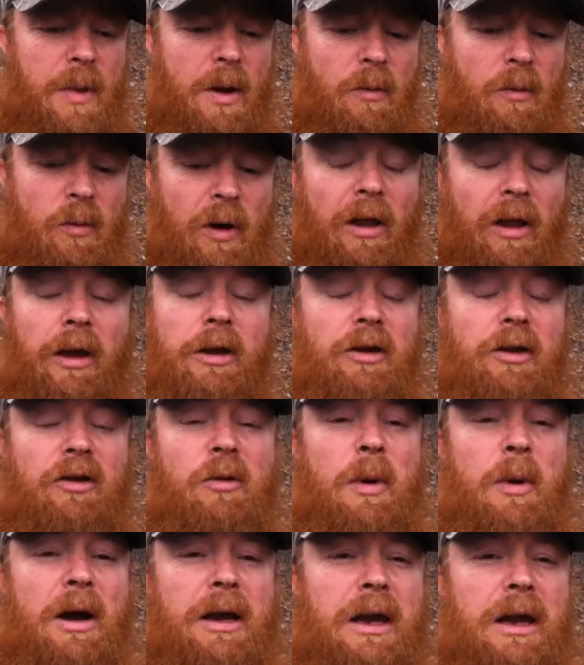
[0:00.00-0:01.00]
really just
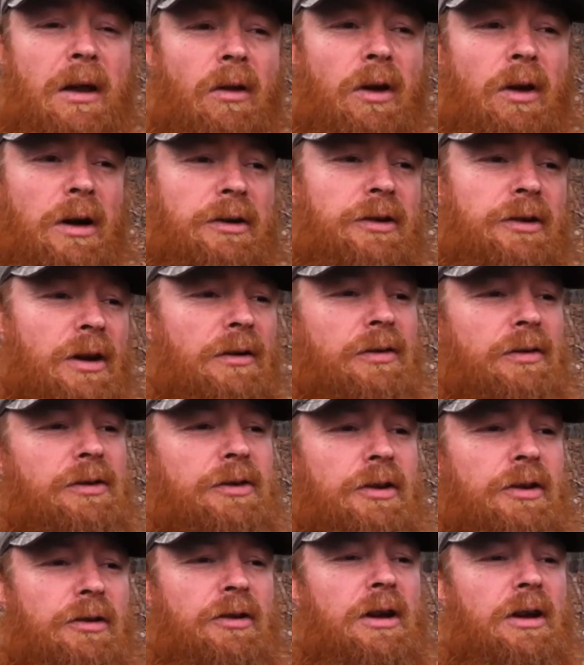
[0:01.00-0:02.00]
about killing ourselves
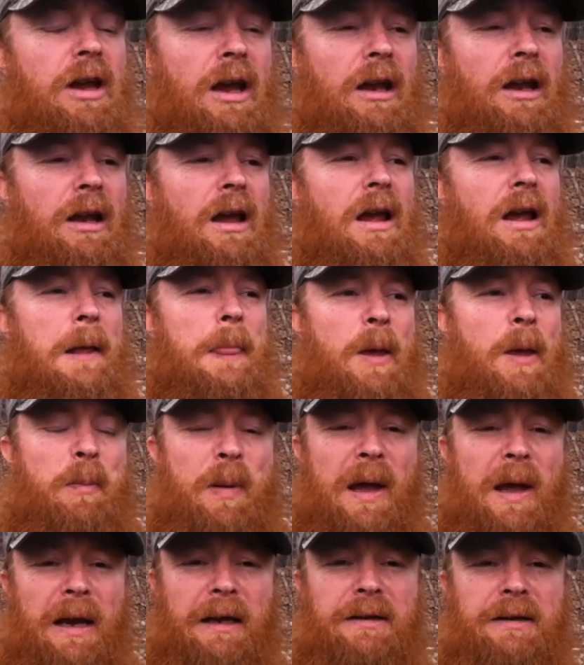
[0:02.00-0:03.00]
just to get the
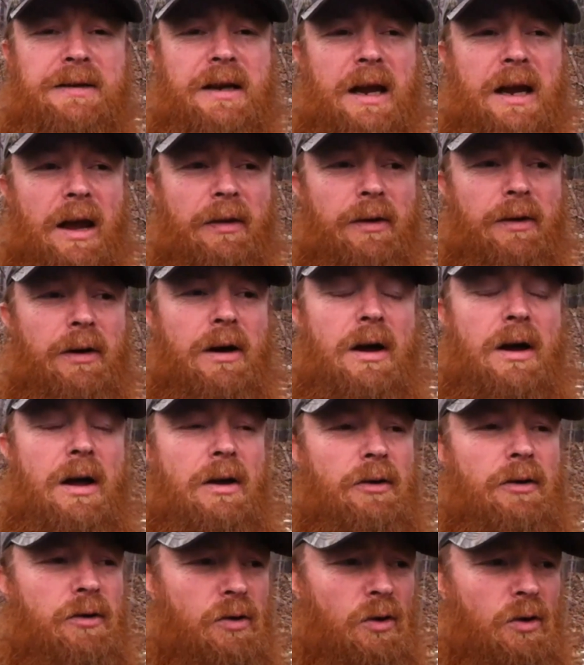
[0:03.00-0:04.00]
pennies together
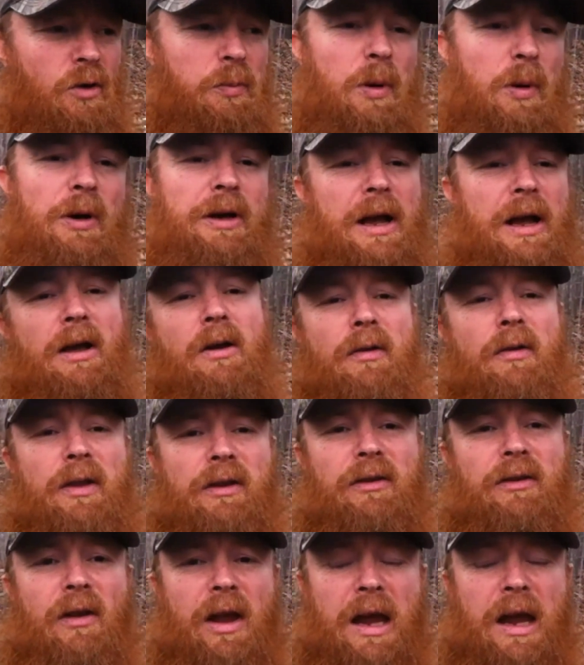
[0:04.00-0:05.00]
to put down on
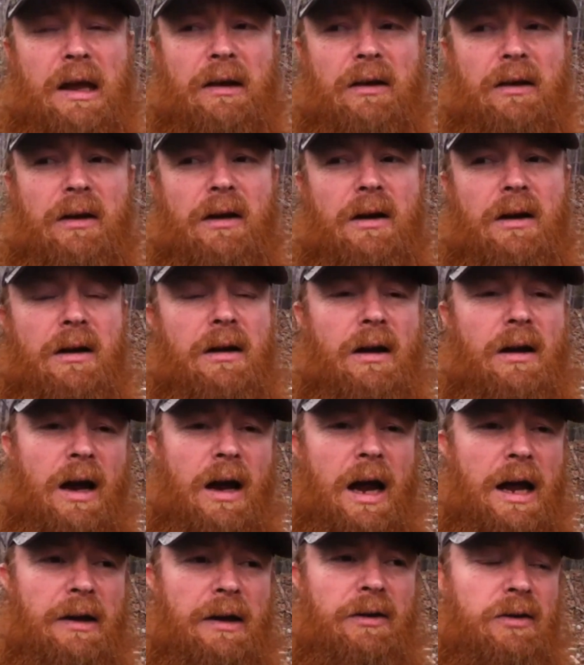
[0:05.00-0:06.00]
this land
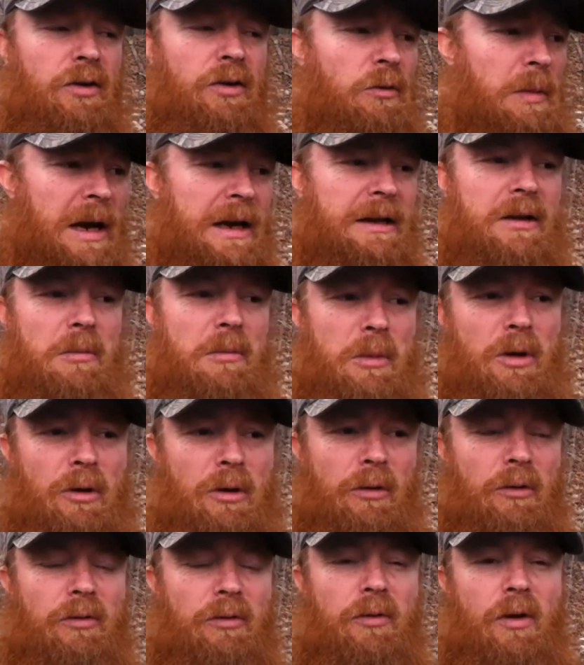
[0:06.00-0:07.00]
and to make the
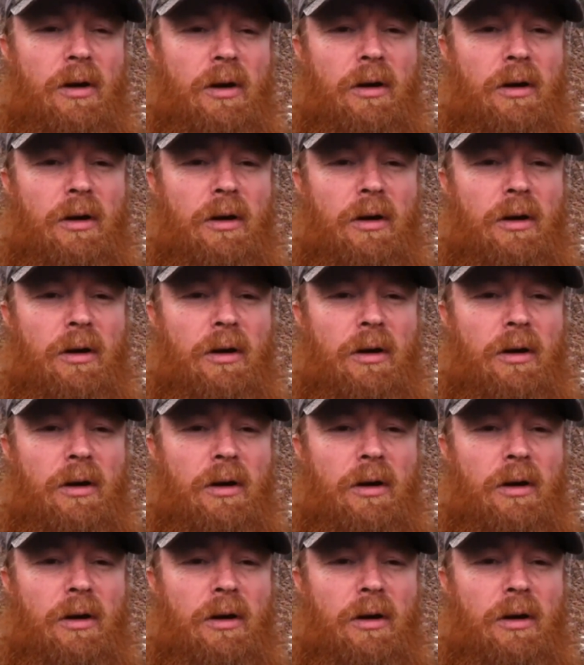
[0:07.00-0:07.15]
move.